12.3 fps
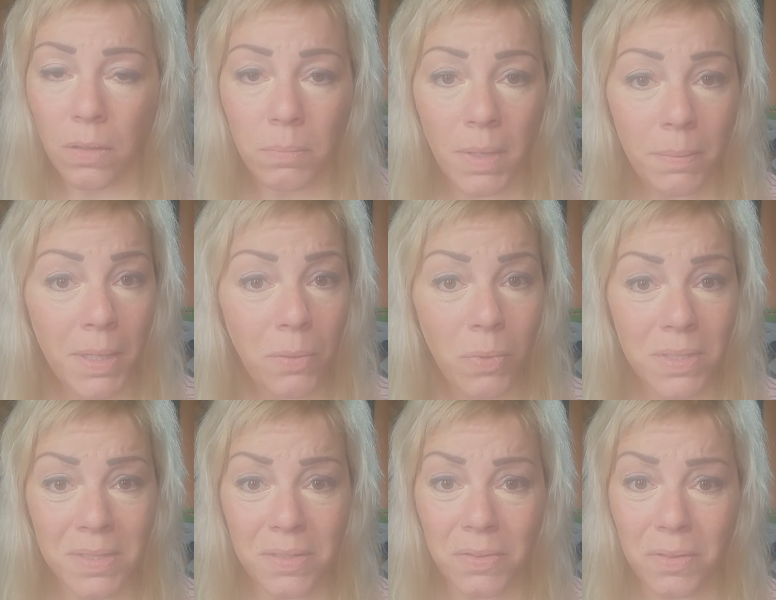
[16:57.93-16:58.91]
maybe he
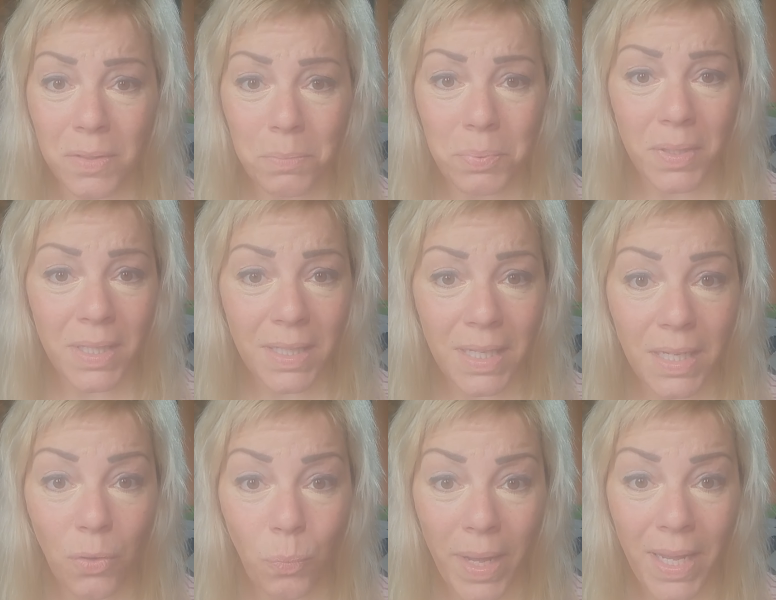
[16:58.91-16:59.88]
wasn't completely
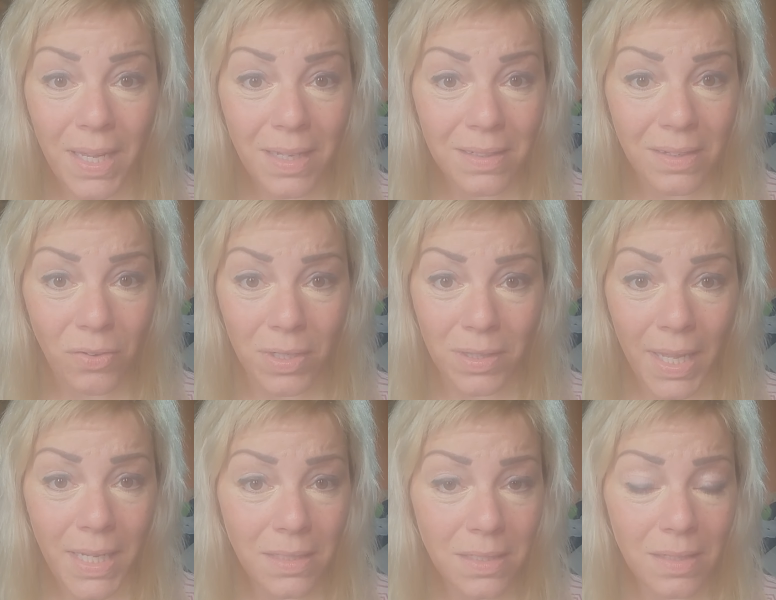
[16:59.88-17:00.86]
awakened or
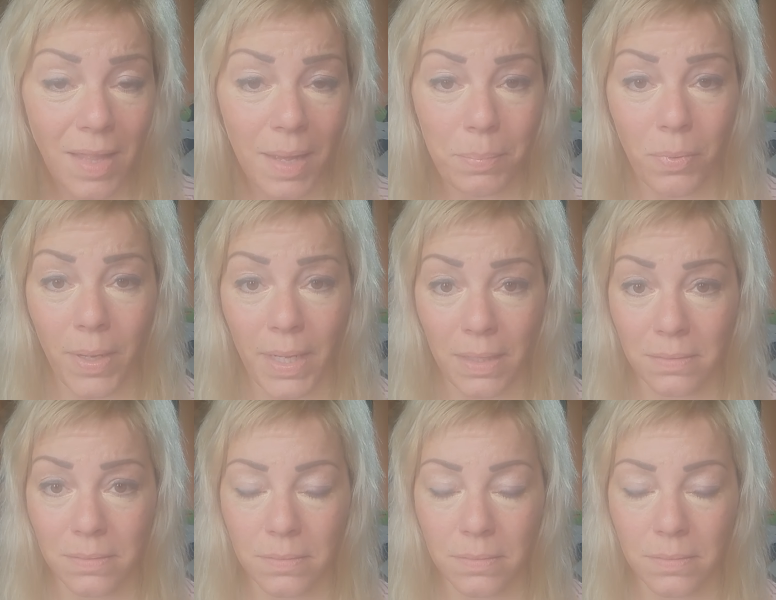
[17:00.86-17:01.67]
enlightened at that point